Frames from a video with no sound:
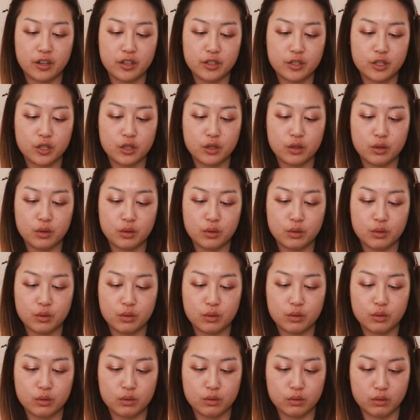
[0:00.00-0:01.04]

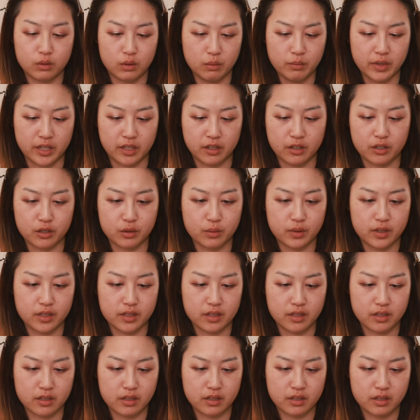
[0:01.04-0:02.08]
to, oh my gosh, what
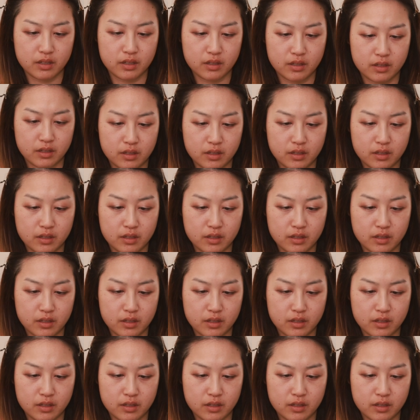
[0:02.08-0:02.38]
is this?